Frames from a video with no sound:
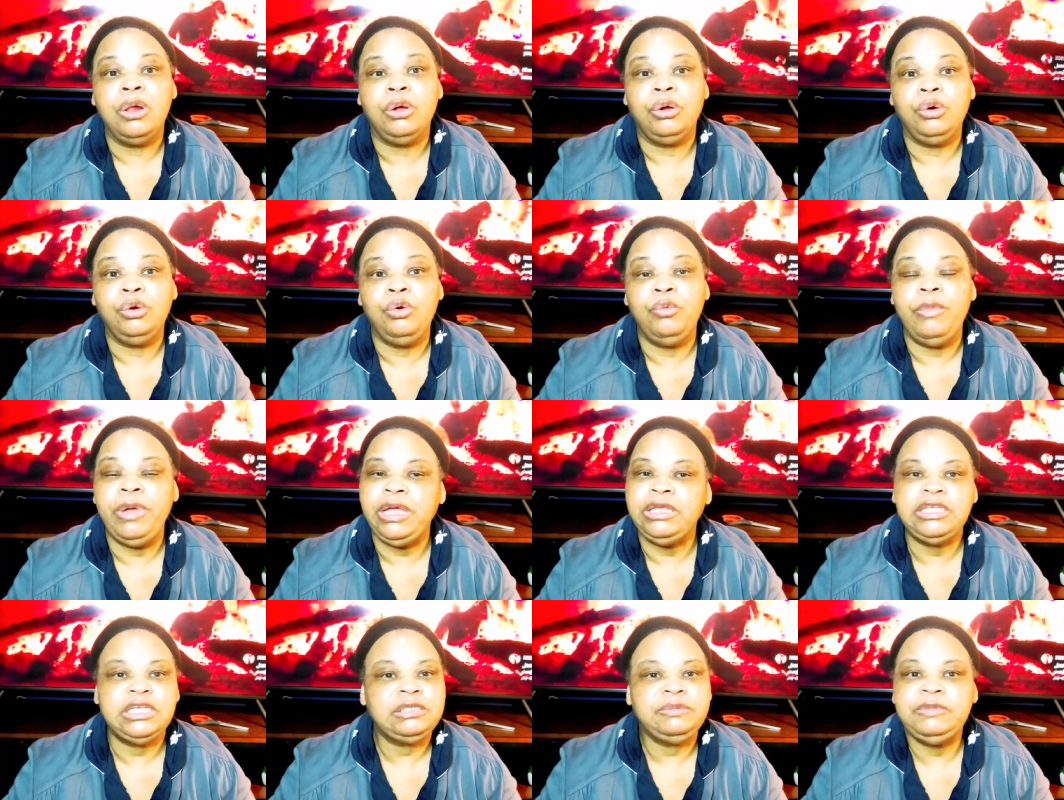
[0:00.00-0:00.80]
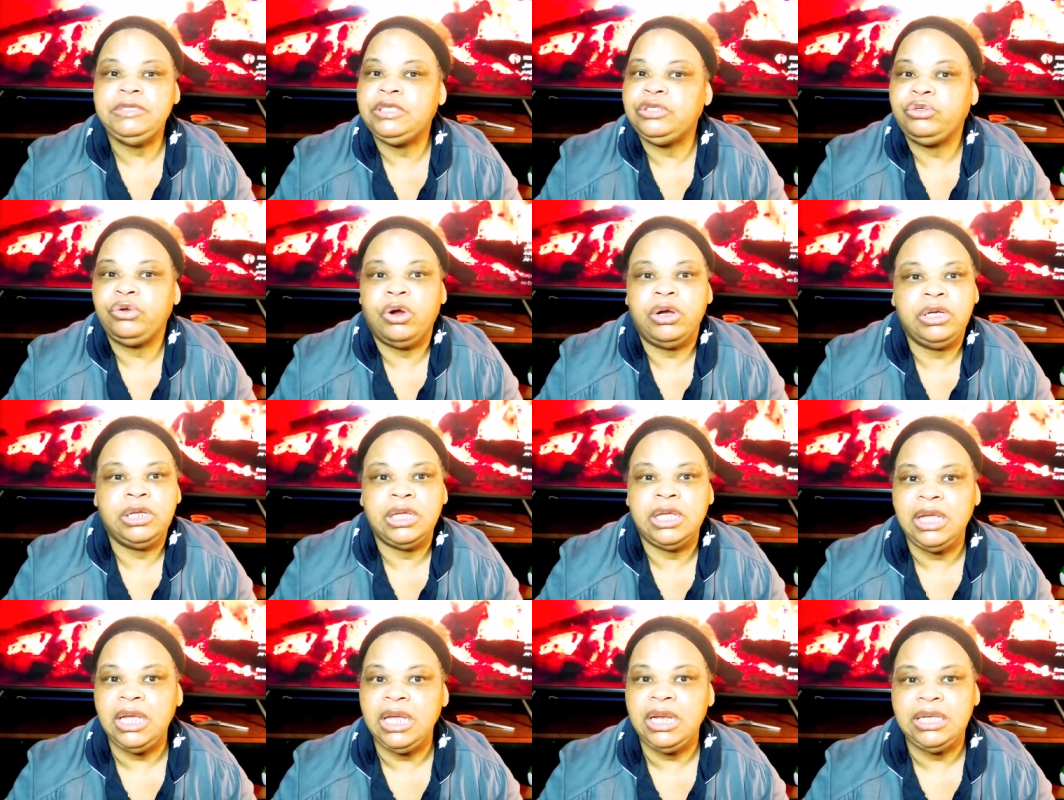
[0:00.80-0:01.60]
who may just be starting
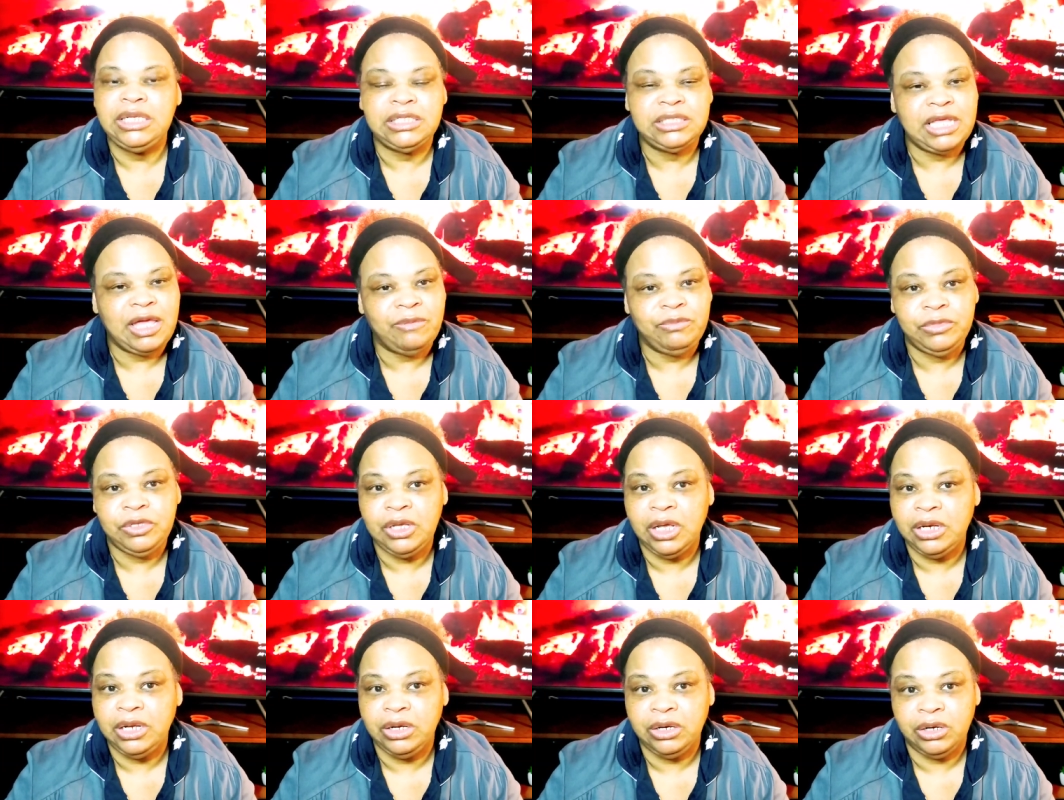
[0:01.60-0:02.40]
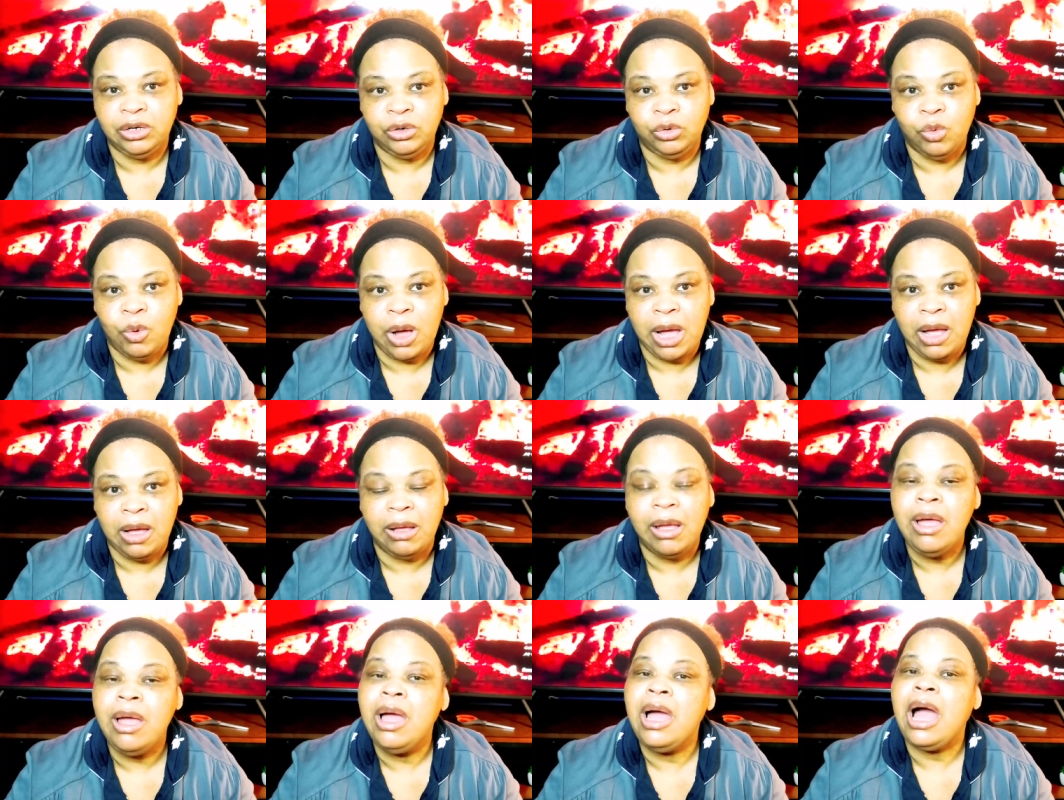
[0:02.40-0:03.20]
again and just haven't done it in a
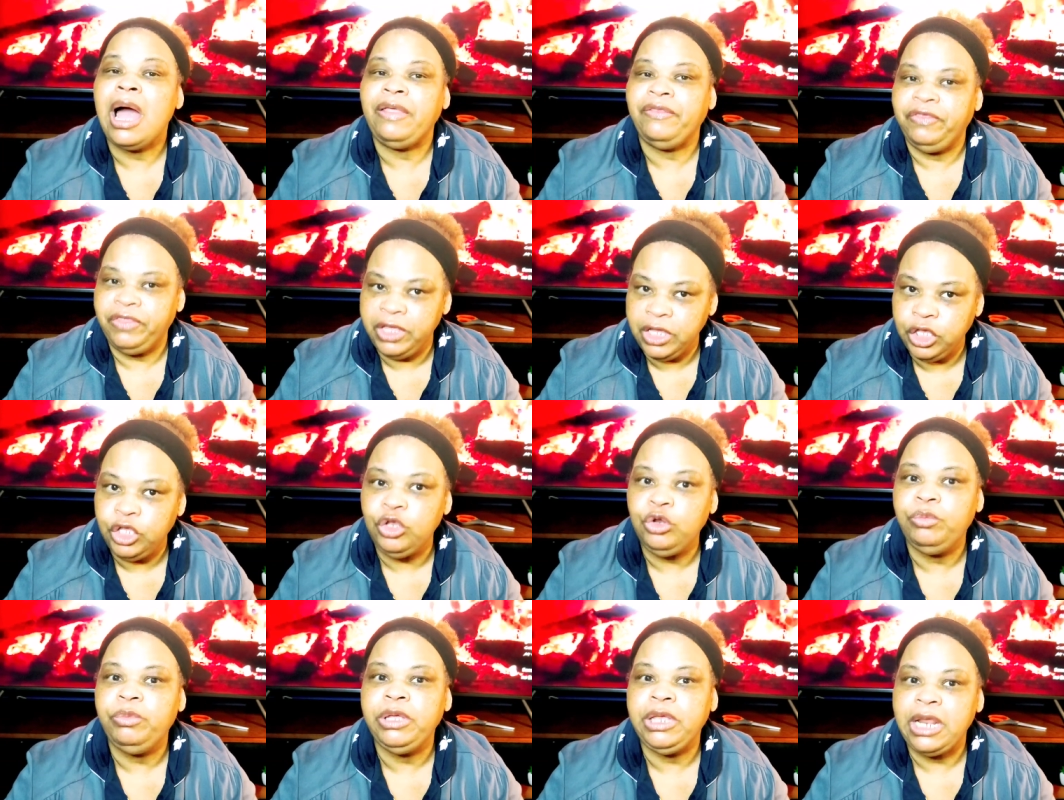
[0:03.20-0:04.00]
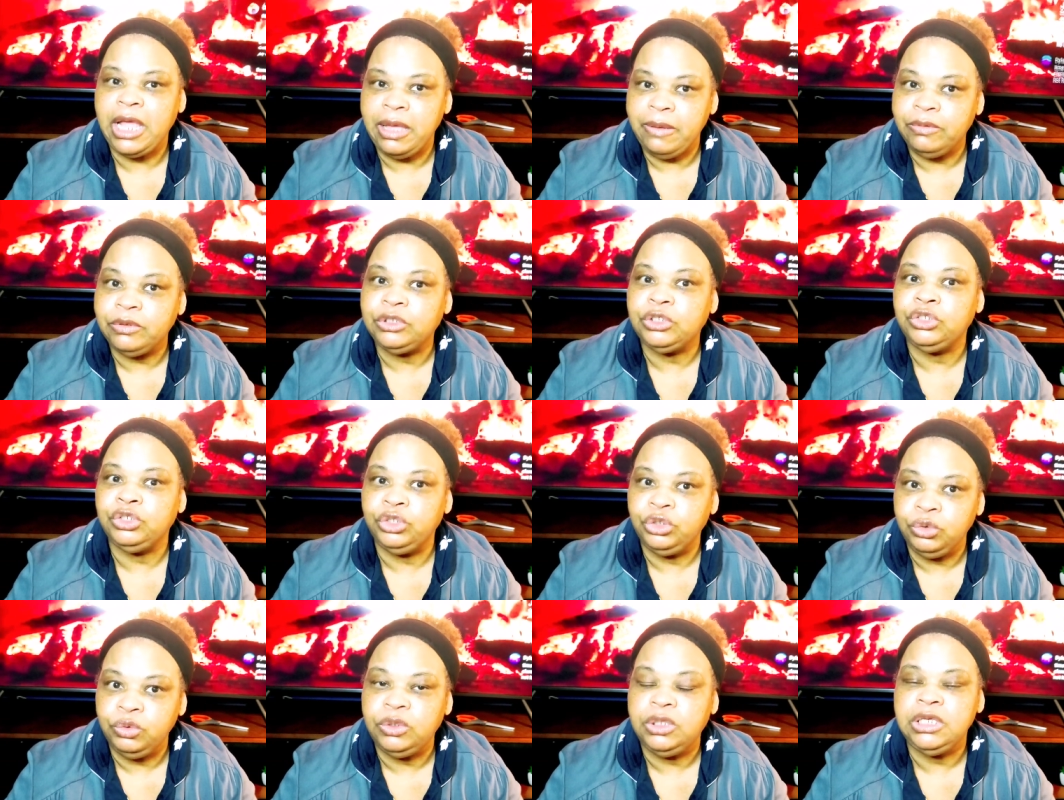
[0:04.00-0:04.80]
while. I think you'd be able to
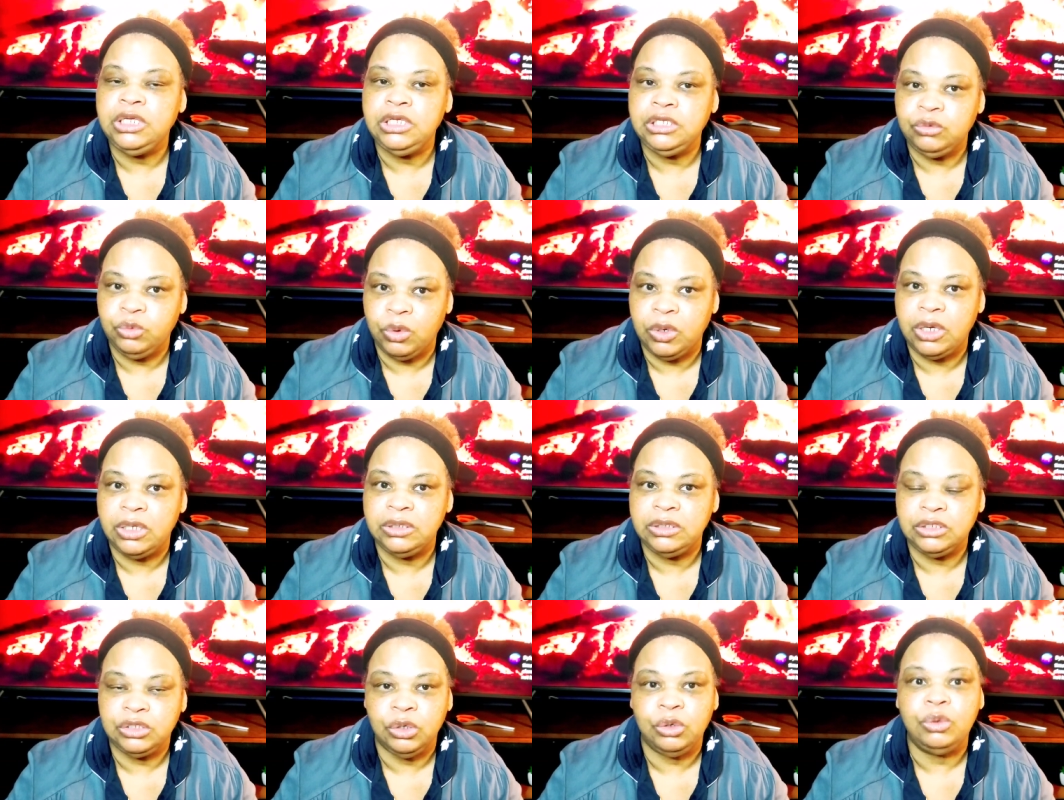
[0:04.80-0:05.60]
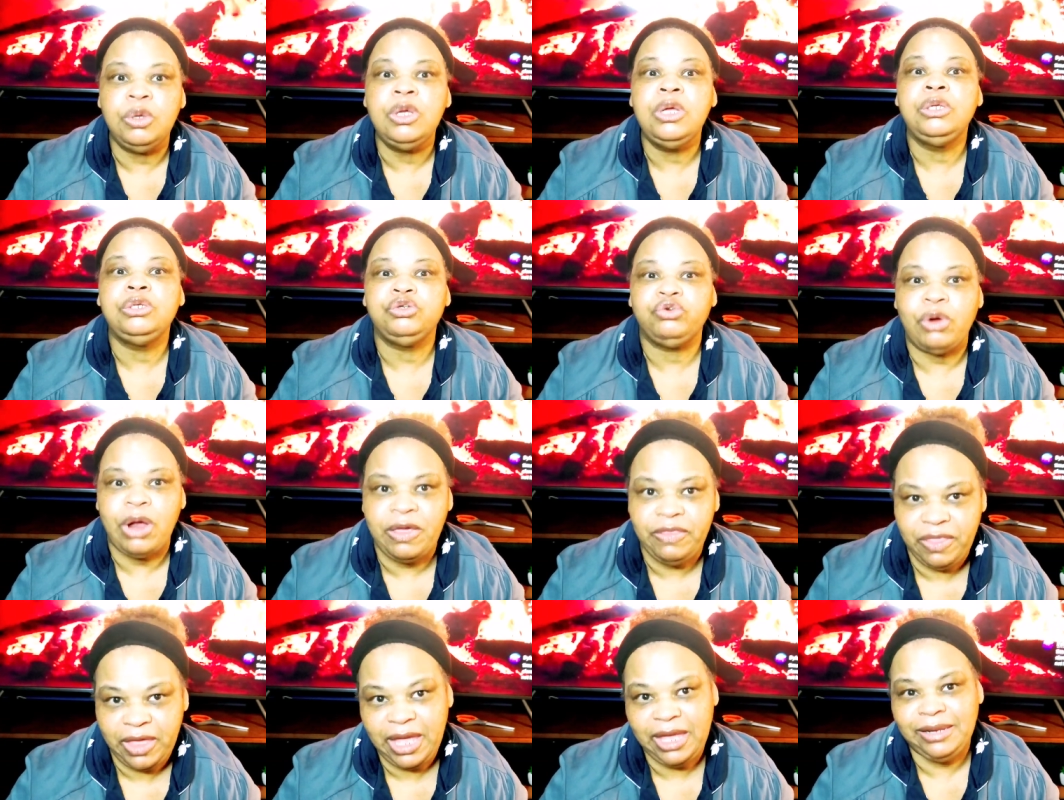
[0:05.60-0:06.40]
do these ones, so try
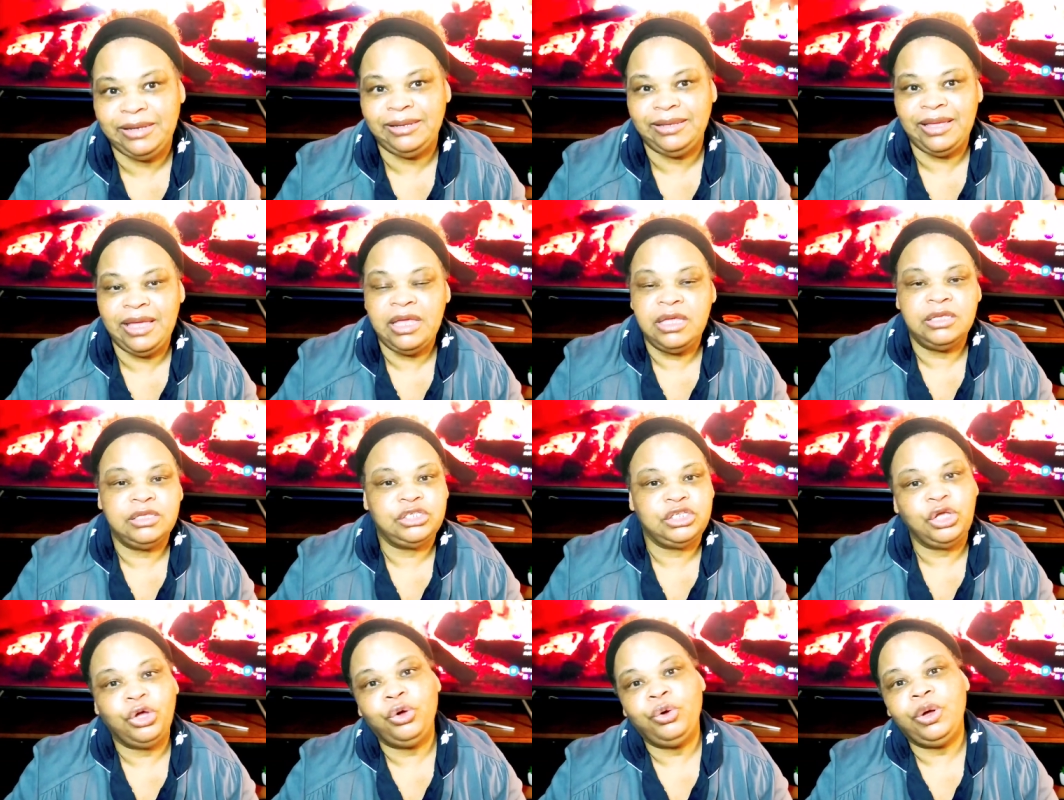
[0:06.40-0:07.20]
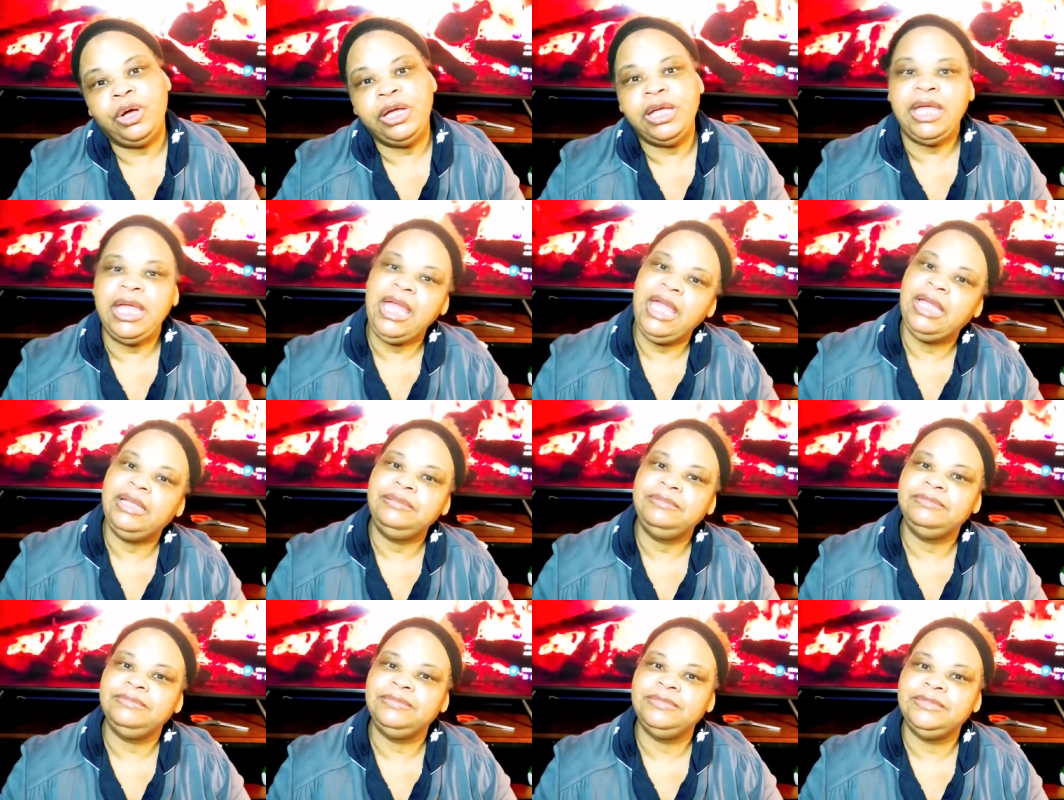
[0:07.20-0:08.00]
that. So again,